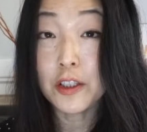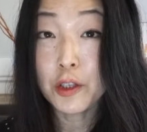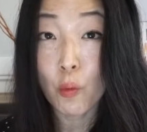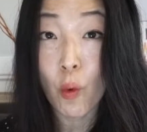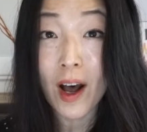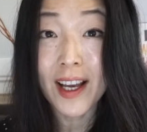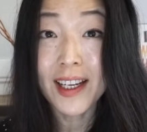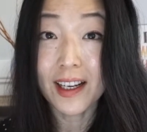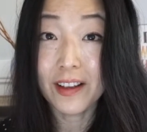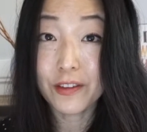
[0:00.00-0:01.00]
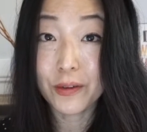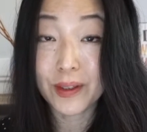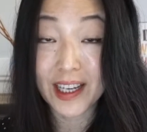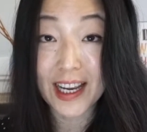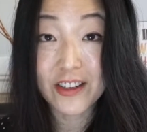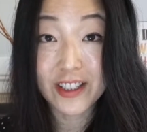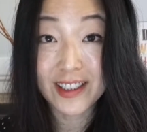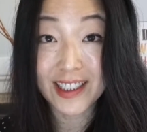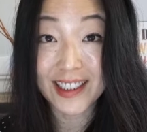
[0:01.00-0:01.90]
So why do the anxiously